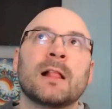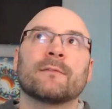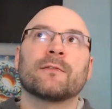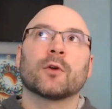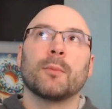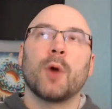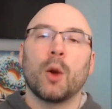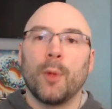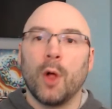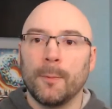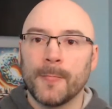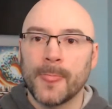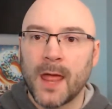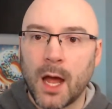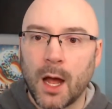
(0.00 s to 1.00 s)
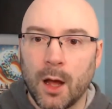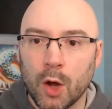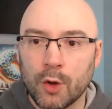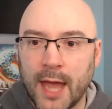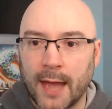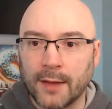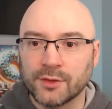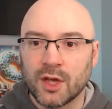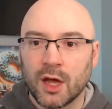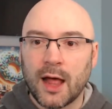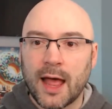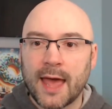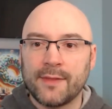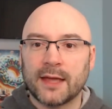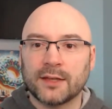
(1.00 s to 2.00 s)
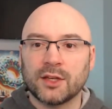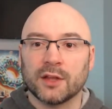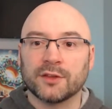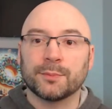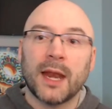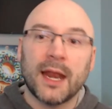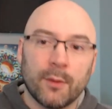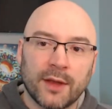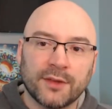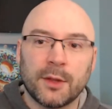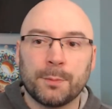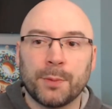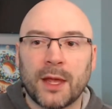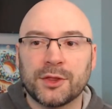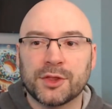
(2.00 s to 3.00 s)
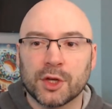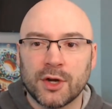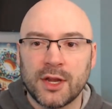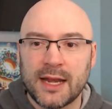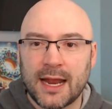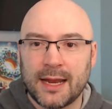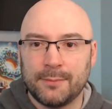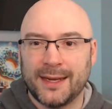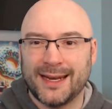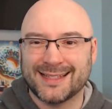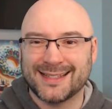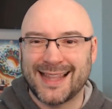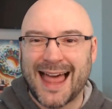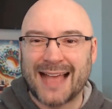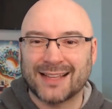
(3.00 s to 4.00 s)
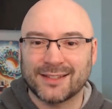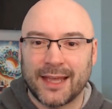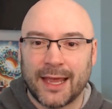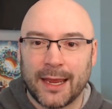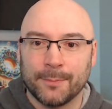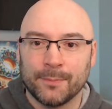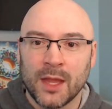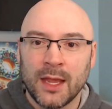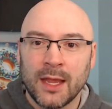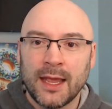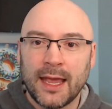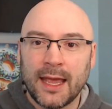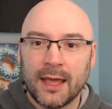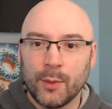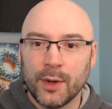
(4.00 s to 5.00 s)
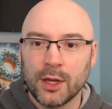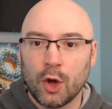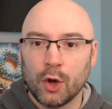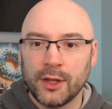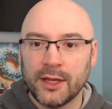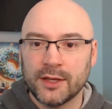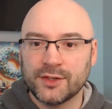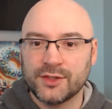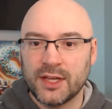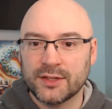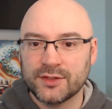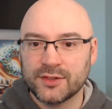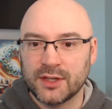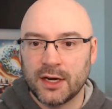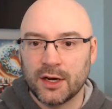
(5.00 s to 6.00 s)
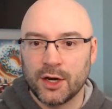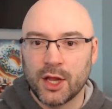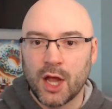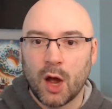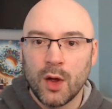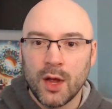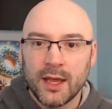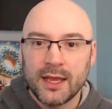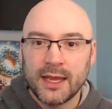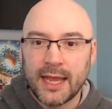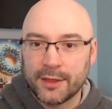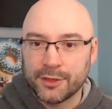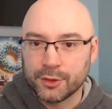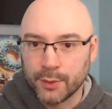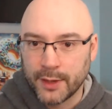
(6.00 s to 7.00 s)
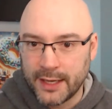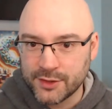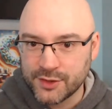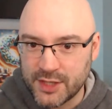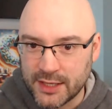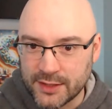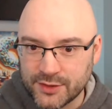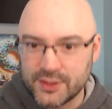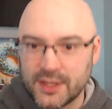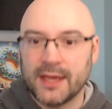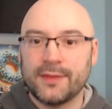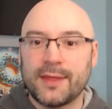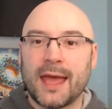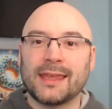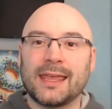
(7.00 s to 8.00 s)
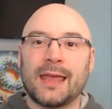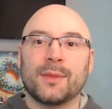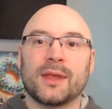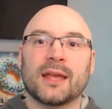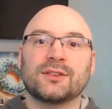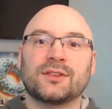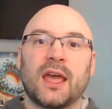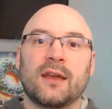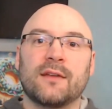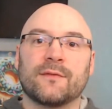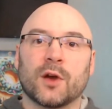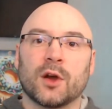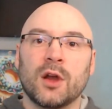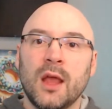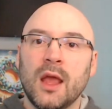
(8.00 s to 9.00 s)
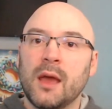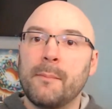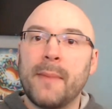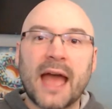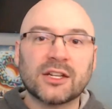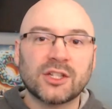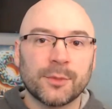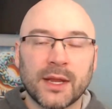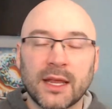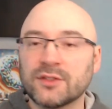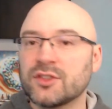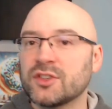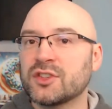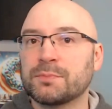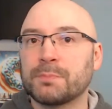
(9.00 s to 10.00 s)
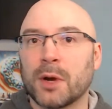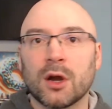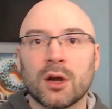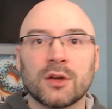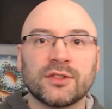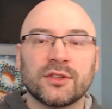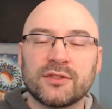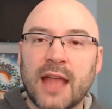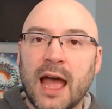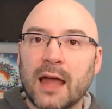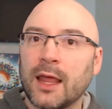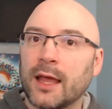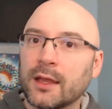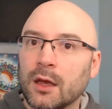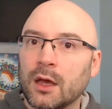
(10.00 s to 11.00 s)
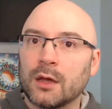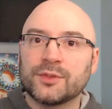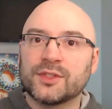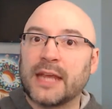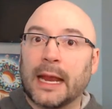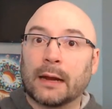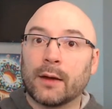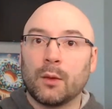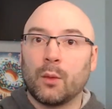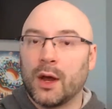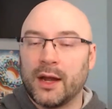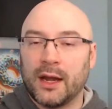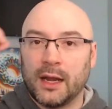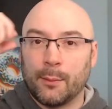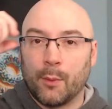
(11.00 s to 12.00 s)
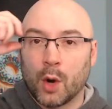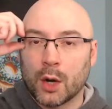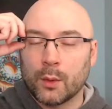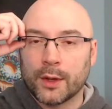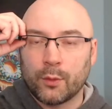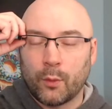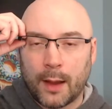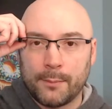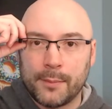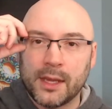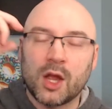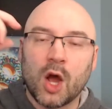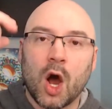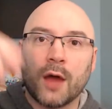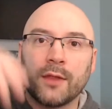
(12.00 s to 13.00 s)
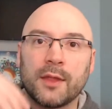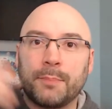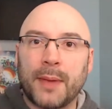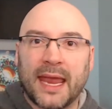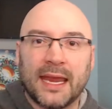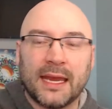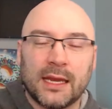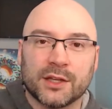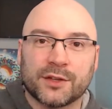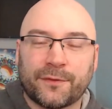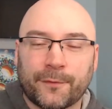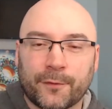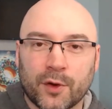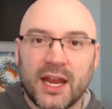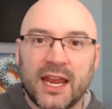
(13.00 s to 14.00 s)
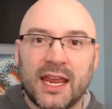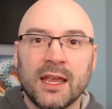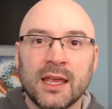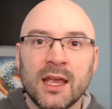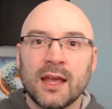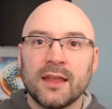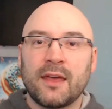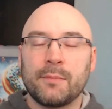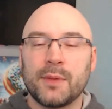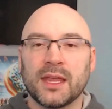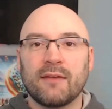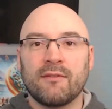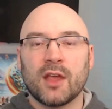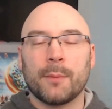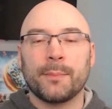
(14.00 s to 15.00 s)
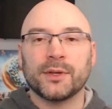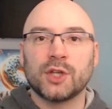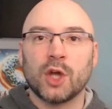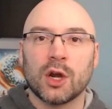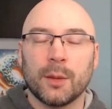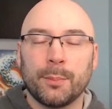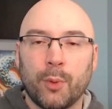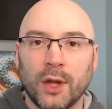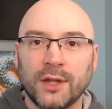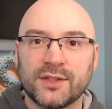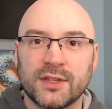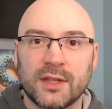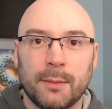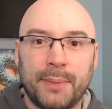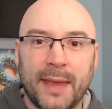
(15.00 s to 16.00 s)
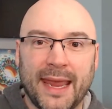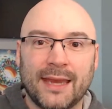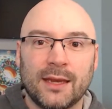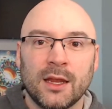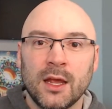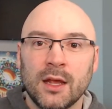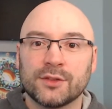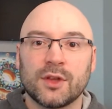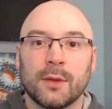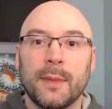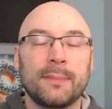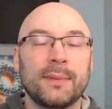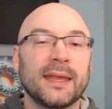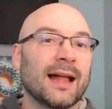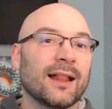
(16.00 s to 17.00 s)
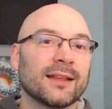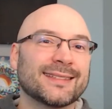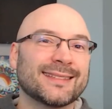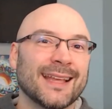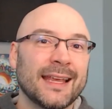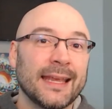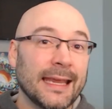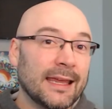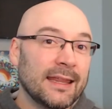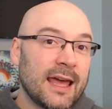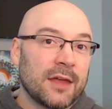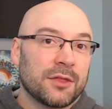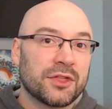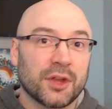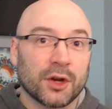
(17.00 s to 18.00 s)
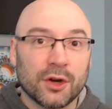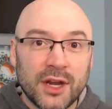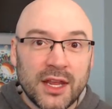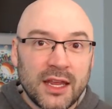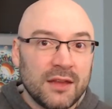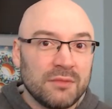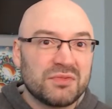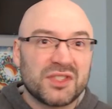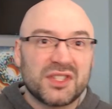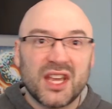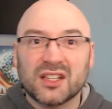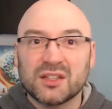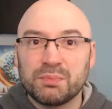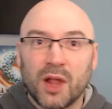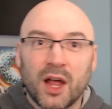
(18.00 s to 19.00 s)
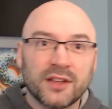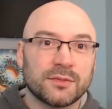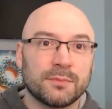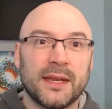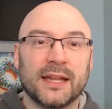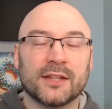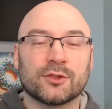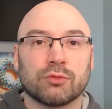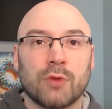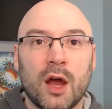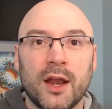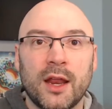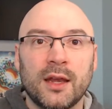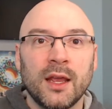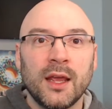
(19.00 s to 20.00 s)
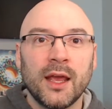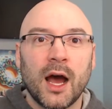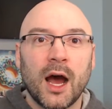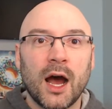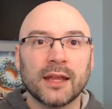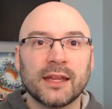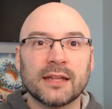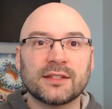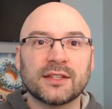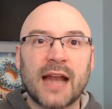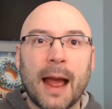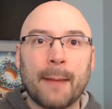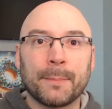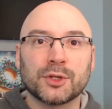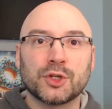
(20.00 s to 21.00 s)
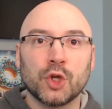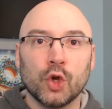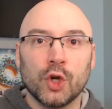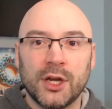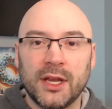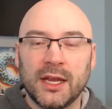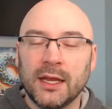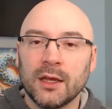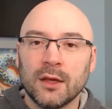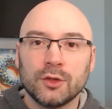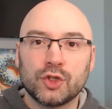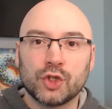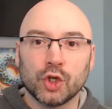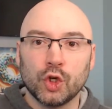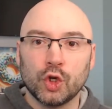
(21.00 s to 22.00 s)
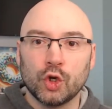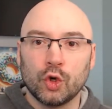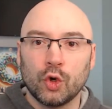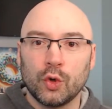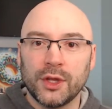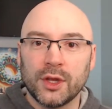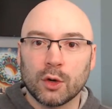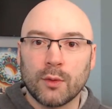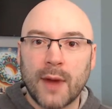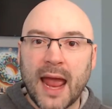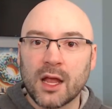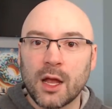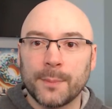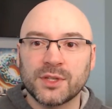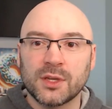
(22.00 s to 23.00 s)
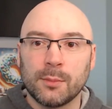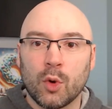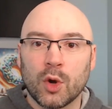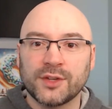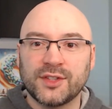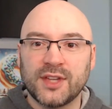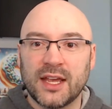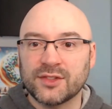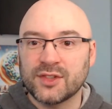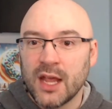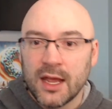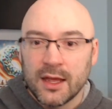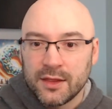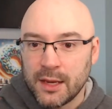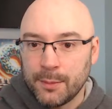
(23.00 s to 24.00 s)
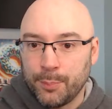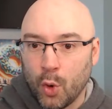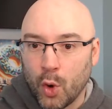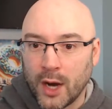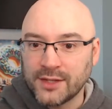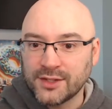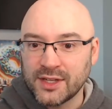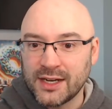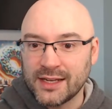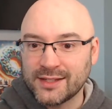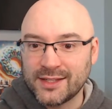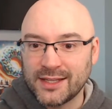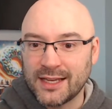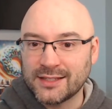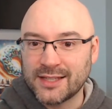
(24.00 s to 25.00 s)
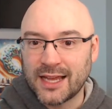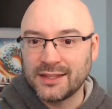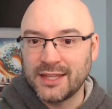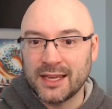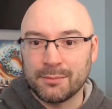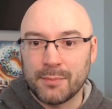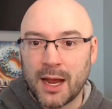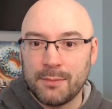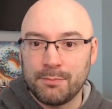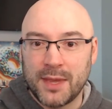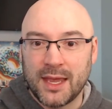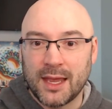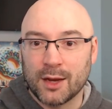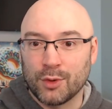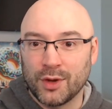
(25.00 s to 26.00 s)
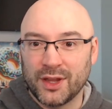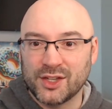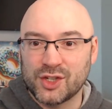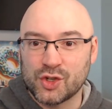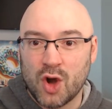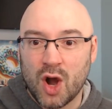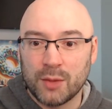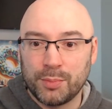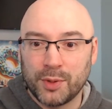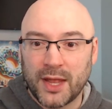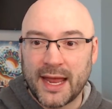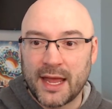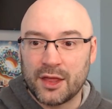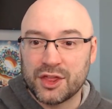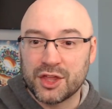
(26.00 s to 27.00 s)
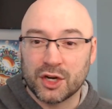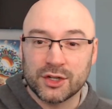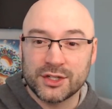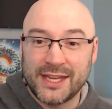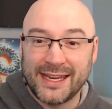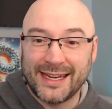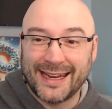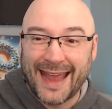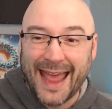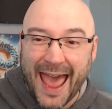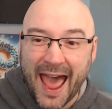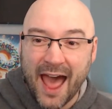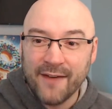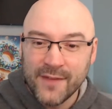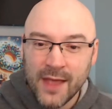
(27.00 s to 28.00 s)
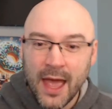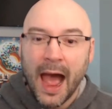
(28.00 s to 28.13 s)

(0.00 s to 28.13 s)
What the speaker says: for mobile. Okay. So I'll add that to this. But anyways, he played 39 minutes last game, and we can go to the assists, and here you go. He had 3 assists in that game against Denver. Matchup against the Spurs is not like a scary one anymore with Wemby gone. The paint is free. They've been giving up a ton of points in the paint. So maybe Ellis in that 36 plus minutes running gets an opportunity to, rack up some more assists. The points and assists, I think, might be a really strong play at 13.5.